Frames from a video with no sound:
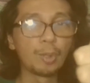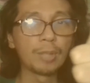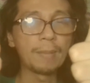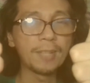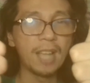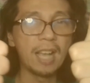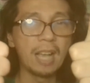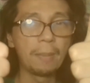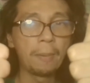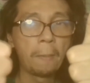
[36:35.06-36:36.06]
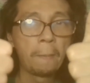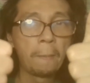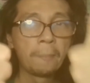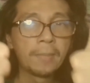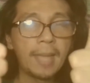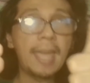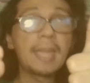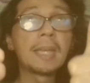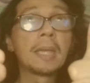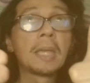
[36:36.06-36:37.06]
two thumbs up.
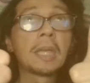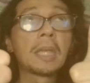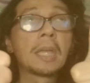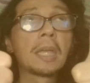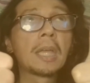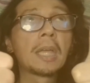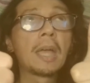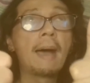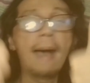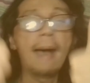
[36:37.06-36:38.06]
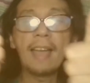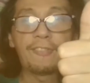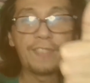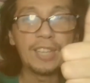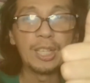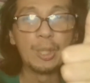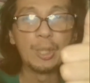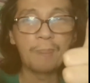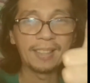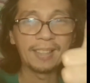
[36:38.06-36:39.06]
Hey, I feel
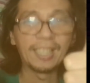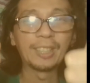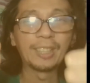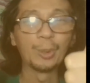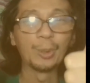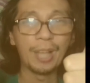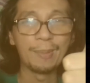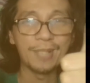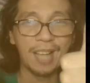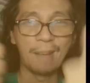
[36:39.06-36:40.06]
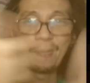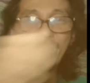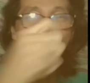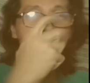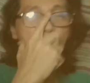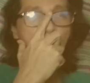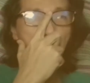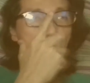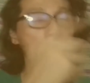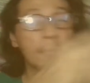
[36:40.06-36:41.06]
you, Panda. Two thumbs up.
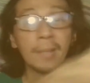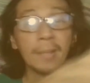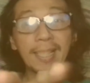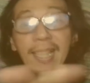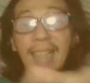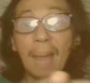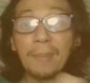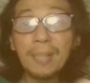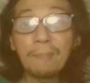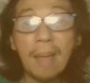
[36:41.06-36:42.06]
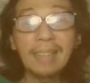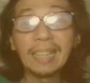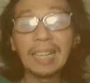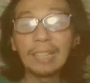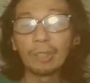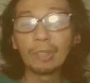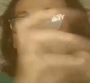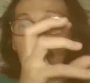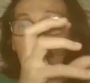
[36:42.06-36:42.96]
Si grabe si Panda rito.